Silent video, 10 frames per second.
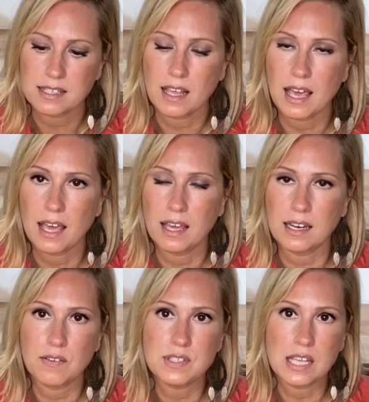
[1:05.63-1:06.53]
And
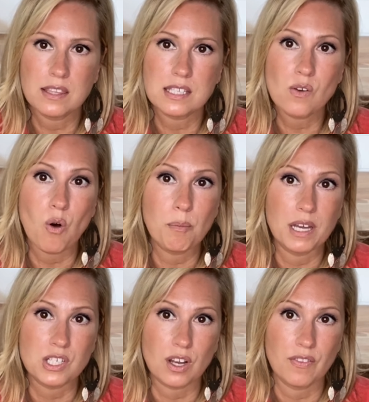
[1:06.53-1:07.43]
I've set this hole
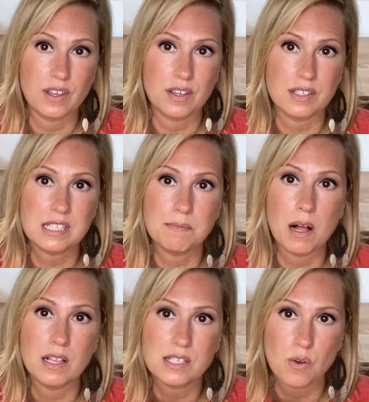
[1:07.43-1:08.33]
punch on the
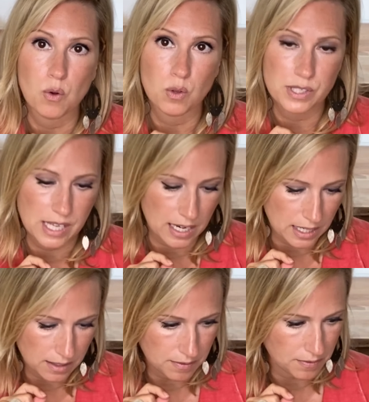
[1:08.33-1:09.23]
smallest hole
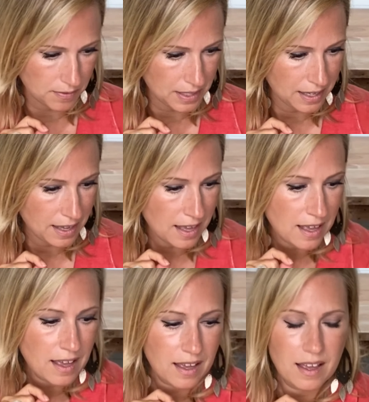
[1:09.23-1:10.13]
setting.
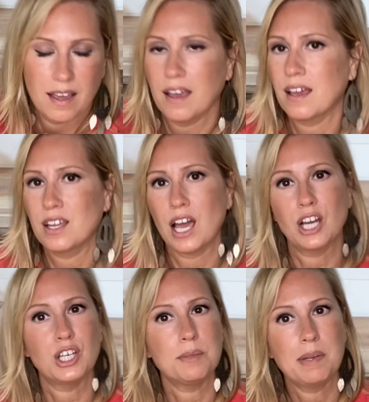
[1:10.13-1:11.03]
A
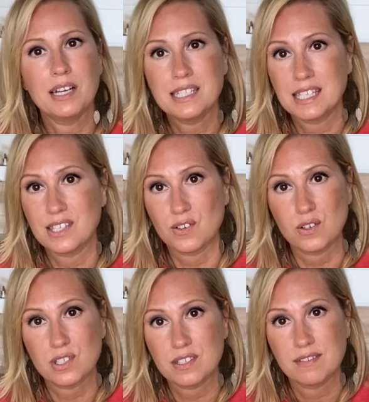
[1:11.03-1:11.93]
good pair of
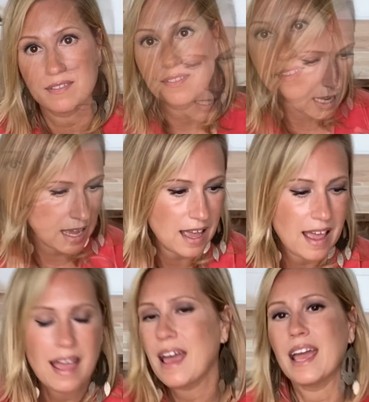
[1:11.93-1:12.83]
scissors.
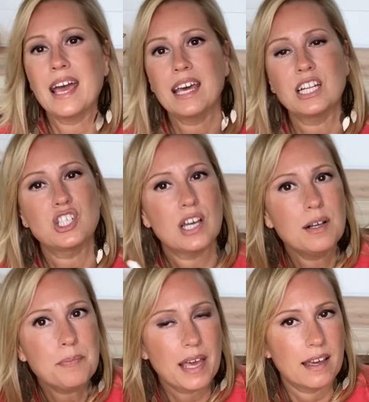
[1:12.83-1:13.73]
And a gel
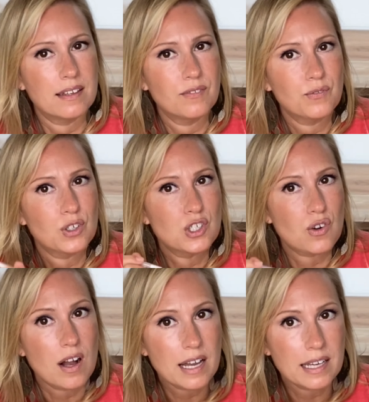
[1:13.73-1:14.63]
pen for
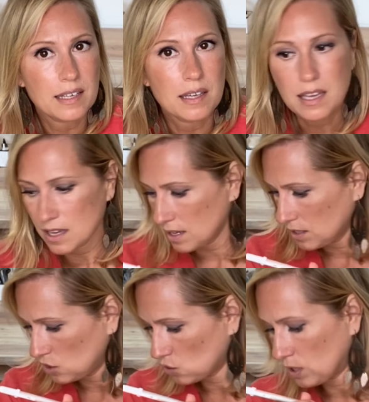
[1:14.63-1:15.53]
drawing,
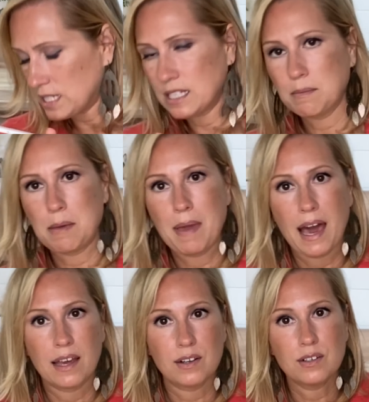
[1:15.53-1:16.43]
tracing my
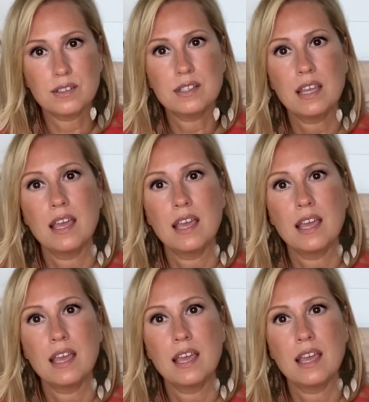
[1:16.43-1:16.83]
pattern.